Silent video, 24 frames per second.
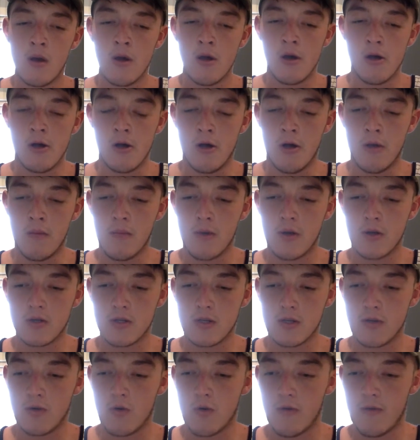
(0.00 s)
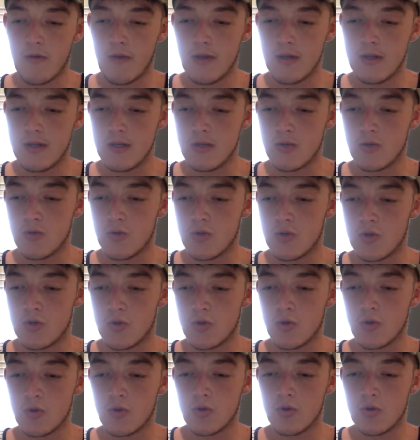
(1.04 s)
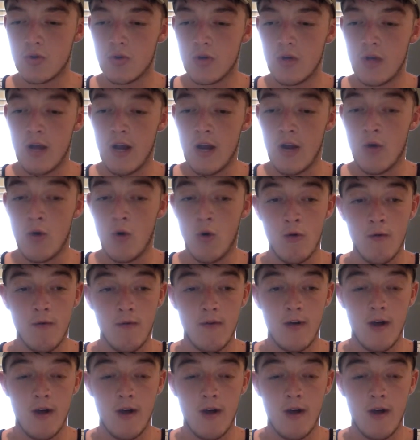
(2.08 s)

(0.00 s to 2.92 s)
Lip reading: because I don't think this is understood enough,